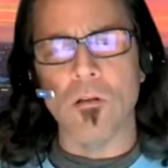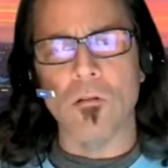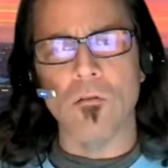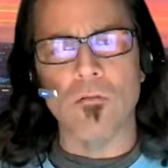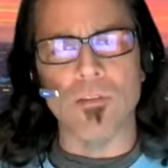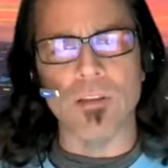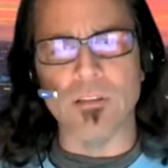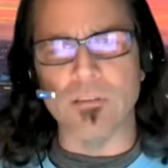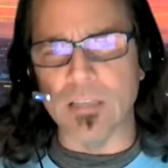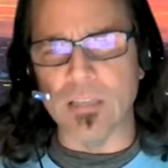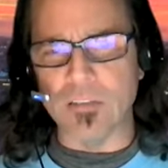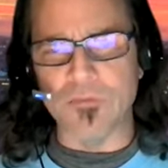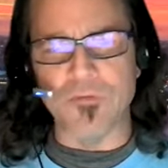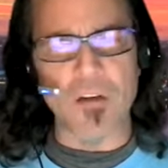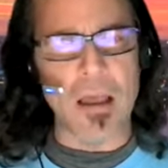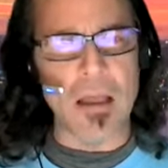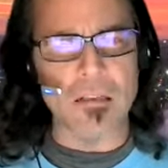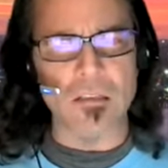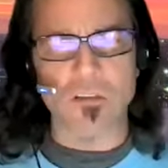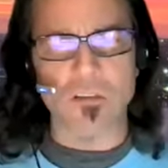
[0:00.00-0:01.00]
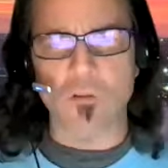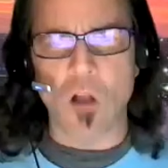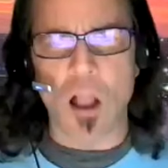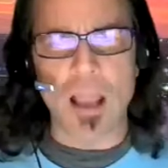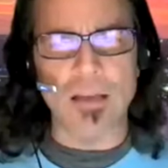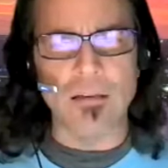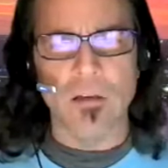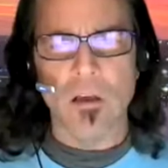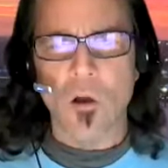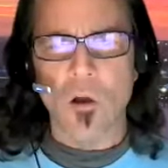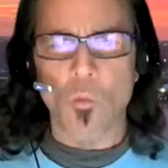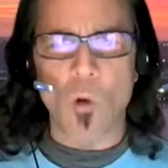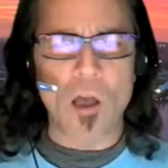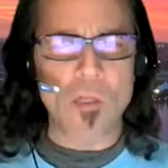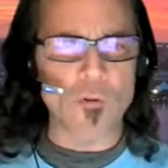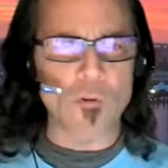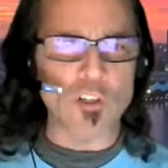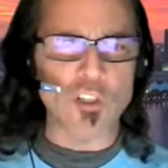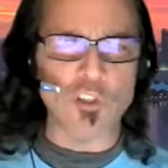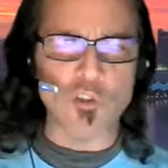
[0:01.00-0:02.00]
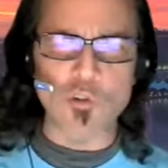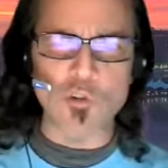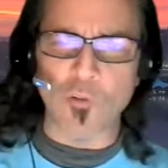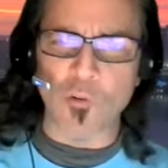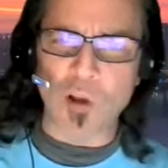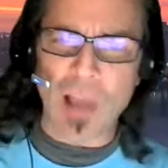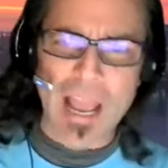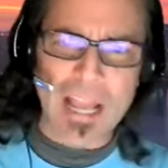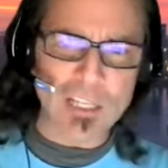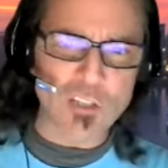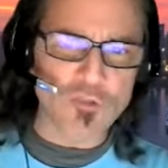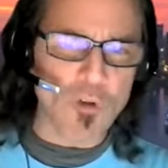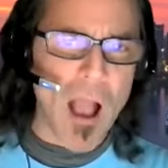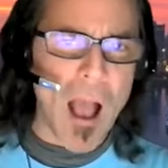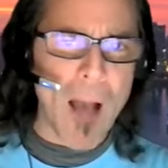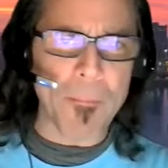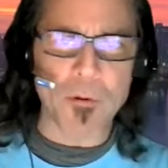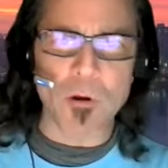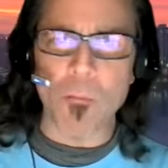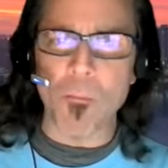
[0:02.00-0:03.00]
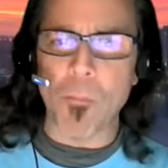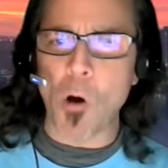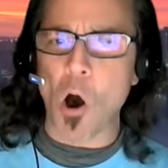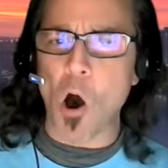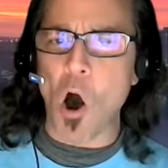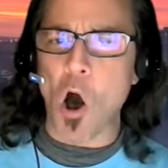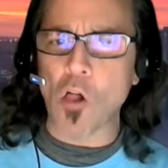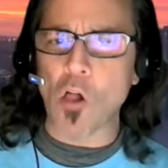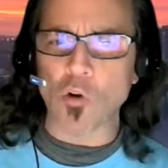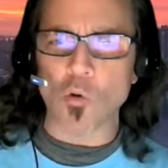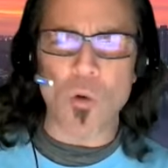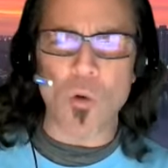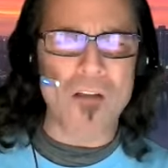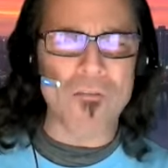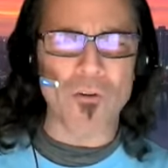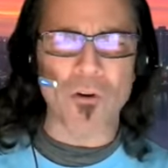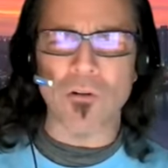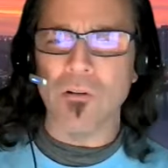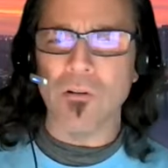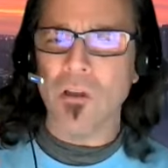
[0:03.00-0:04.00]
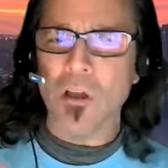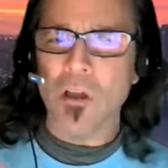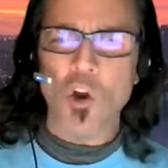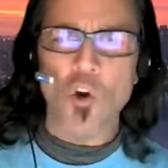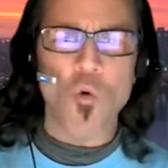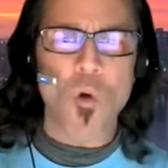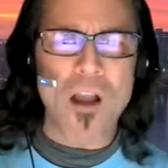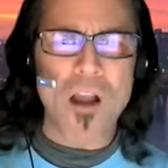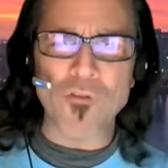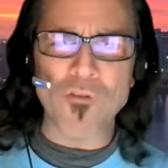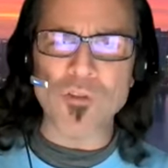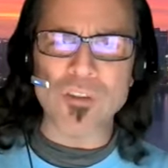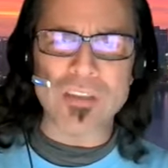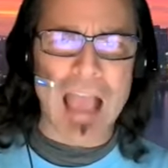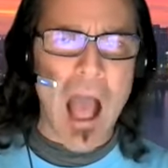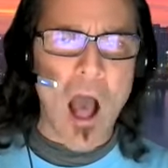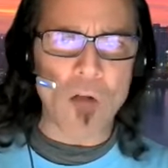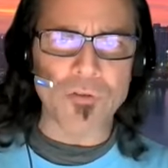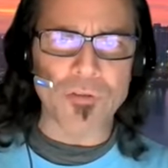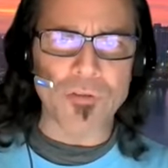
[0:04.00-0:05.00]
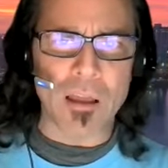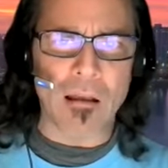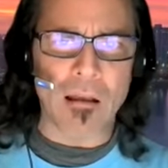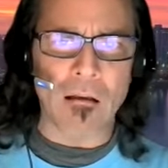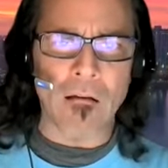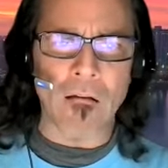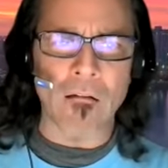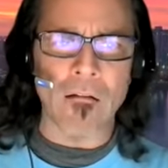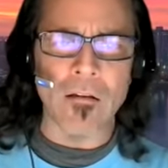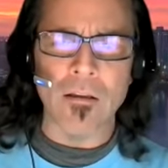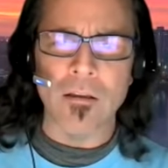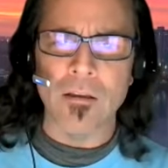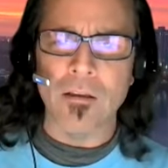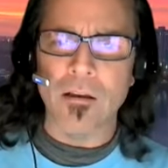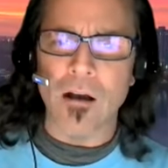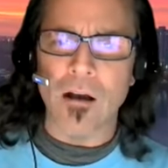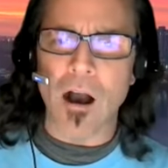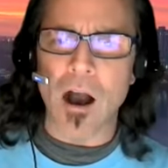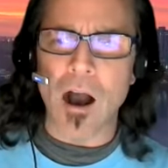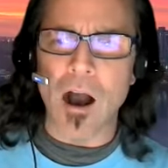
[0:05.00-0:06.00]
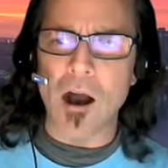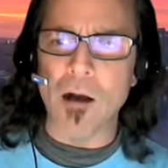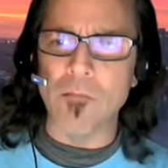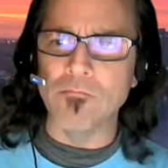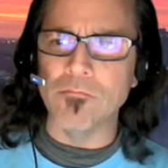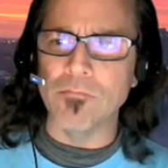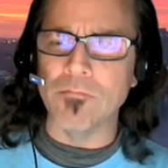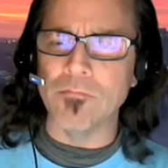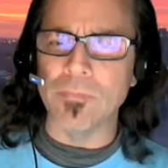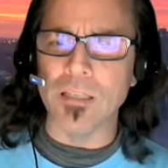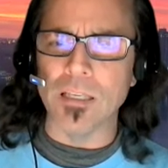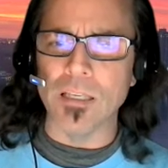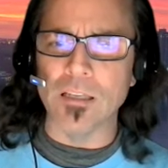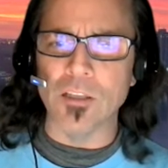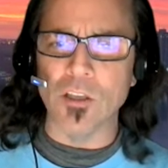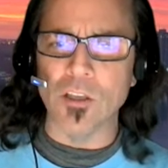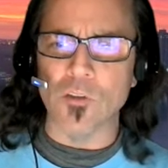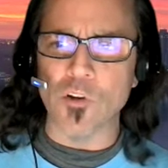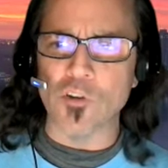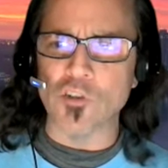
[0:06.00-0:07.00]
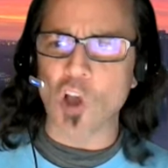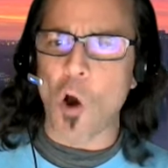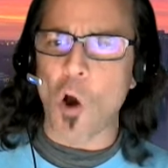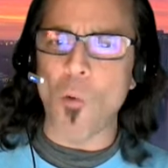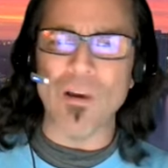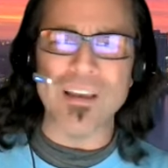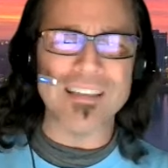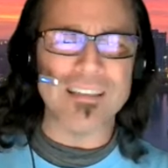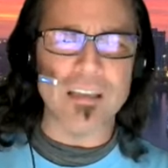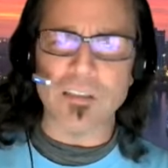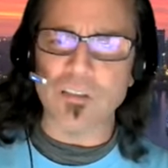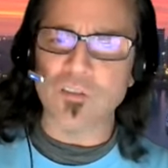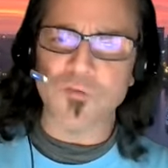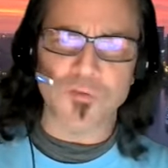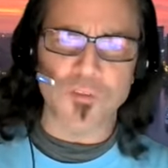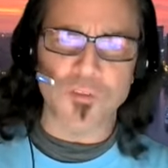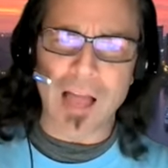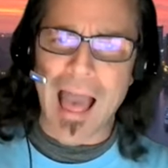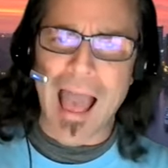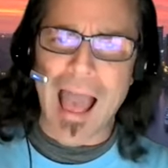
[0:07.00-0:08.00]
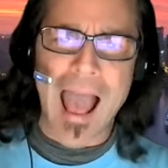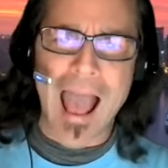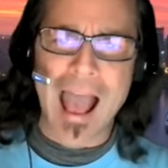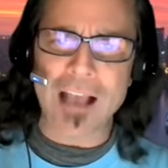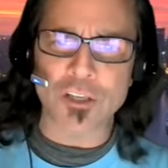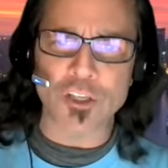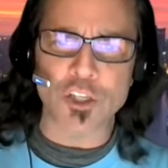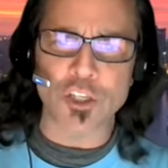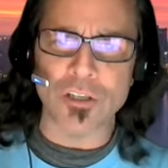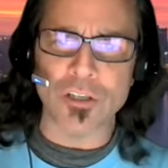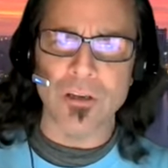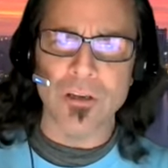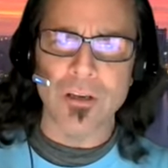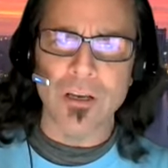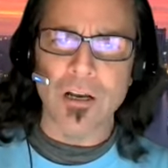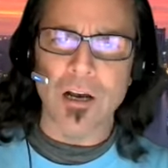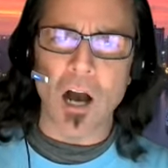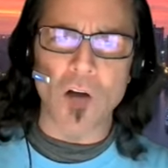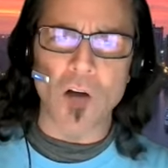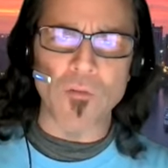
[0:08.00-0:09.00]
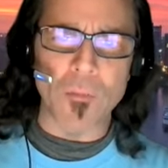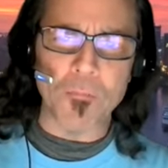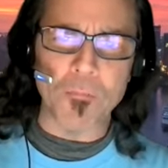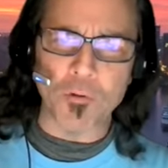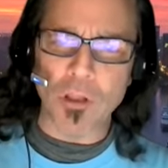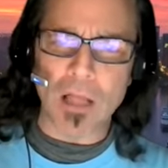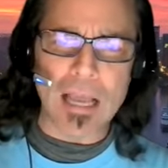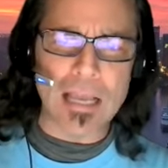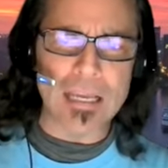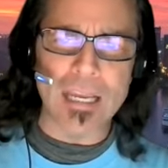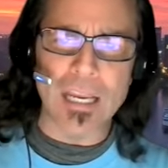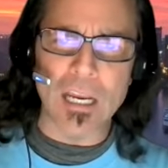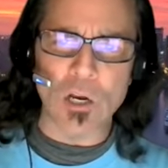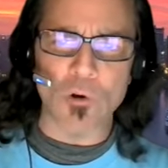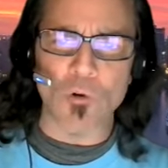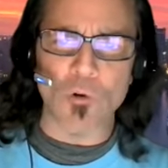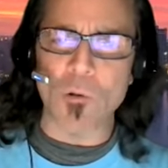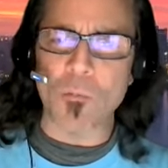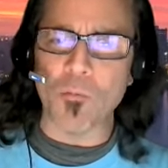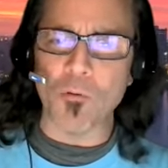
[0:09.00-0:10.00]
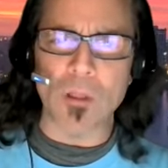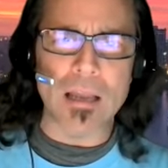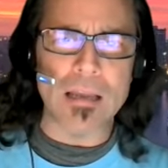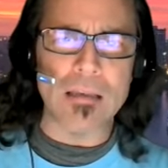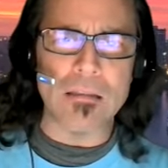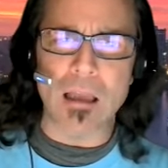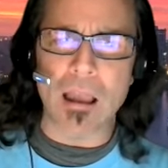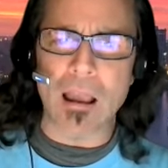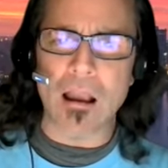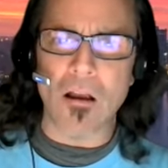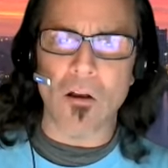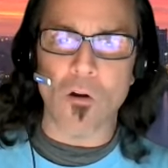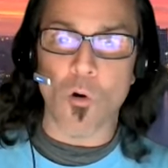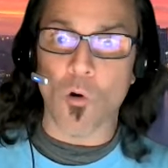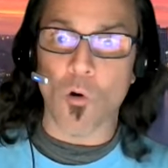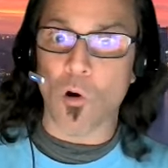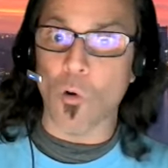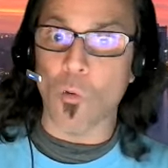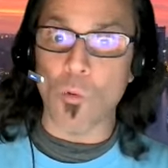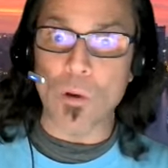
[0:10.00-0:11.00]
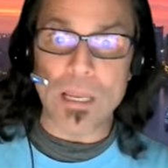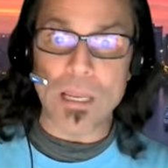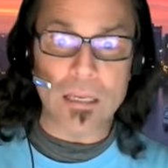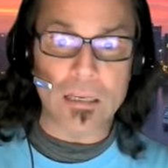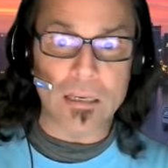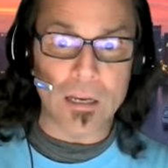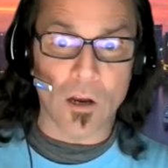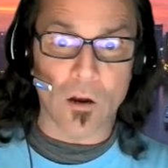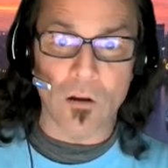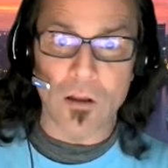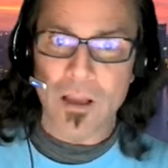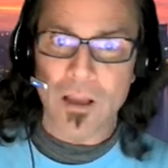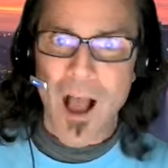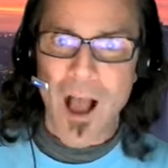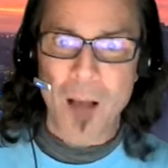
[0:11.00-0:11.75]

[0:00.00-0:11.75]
the defense, right? Whether it's Duvernay dropping a ball or whoever whoever's out there, um, you, there's always this flash of a play here or a play there or a week here.